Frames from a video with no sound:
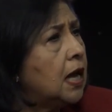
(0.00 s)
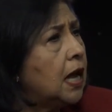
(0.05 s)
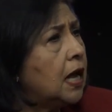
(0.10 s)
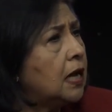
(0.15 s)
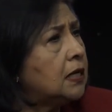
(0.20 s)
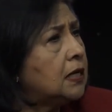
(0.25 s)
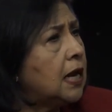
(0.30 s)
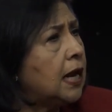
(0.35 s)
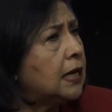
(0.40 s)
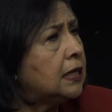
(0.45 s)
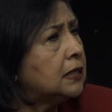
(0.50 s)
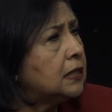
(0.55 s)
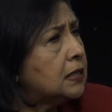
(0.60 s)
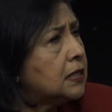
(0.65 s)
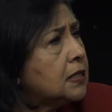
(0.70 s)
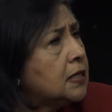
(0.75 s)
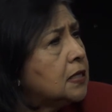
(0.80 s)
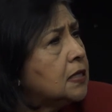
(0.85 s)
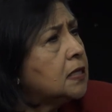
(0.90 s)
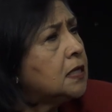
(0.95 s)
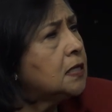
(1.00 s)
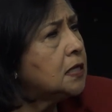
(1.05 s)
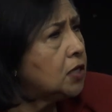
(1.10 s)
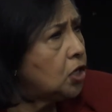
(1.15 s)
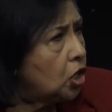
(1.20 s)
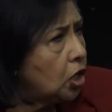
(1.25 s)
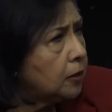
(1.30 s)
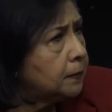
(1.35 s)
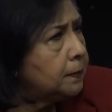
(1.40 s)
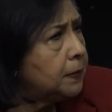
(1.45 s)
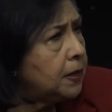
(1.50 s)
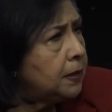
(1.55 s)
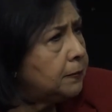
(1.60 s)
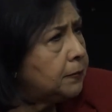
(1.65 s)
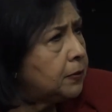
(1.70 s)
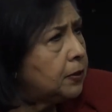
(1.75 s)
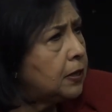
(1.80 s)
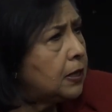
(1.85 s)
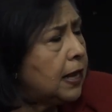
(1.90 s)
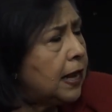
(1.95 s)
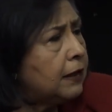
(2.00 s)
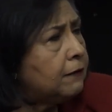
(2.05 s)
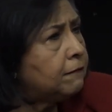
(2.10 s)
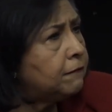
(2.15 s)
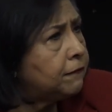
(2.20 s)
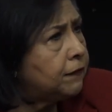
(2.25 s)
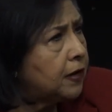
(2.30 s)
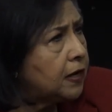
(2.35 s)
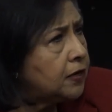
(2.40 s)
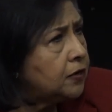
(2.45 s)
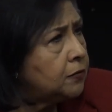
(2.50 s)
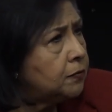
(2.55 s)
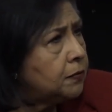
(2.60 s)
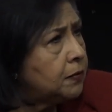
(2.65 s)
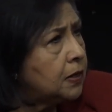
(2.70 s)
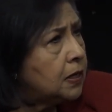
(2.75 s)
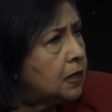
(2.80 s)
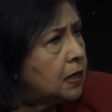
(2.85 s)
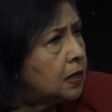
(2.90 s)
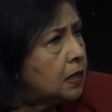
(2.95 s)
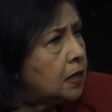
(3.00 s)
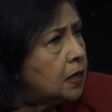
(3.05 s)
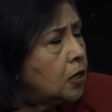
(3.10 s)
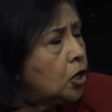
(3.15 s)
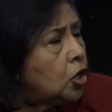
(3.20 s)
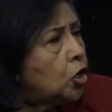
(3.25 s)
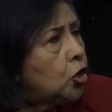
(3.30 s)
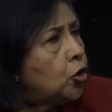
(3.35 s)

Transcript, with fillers: and, and listen to young people and find a way